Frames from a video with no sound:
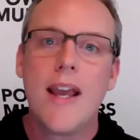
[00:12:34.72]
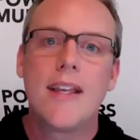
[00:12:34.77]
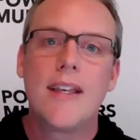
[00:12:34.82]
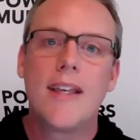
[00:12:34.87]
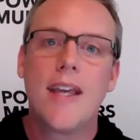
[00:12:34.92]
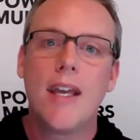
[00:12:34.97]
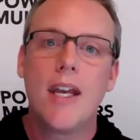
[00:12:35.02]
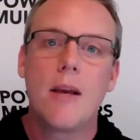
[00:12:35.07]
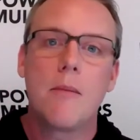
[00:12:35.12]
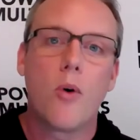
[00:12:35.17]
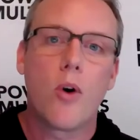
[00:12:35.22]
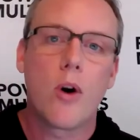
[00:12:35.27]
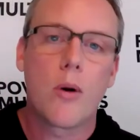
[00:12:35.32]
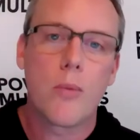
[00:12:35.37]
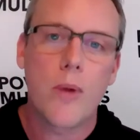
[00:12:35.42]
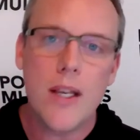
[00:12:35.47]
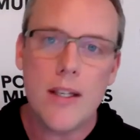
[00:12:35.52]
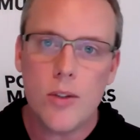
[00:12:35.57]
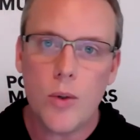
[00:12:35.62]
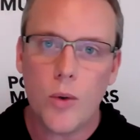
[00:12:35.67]
getting more
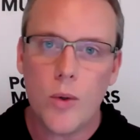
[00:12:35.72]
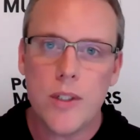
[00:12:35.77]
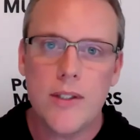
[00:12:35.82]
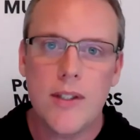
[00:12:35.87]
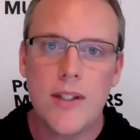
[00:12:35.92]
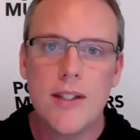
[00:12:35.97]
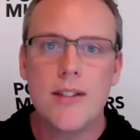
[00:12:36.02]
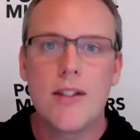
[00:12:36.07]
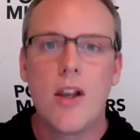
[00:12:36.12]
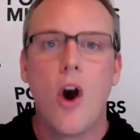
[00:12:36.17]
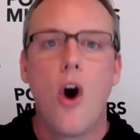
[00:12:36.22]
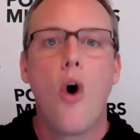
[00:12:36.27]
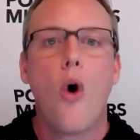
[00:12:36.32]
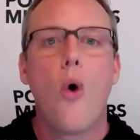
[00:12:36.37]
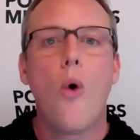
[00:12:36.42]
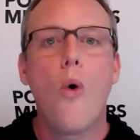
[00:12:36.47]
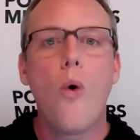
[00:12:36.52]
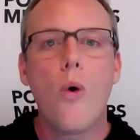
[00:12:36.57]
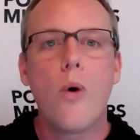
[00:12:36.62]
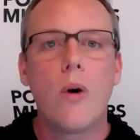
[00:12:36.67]
resources,
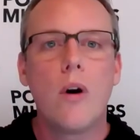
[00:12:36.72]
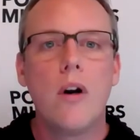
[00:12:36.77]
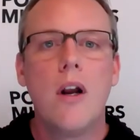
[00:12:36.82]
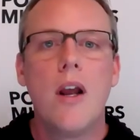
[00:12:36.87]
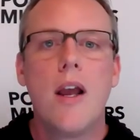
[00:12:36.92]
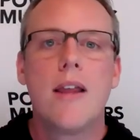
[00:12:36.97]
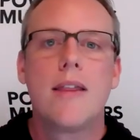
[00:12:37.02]
or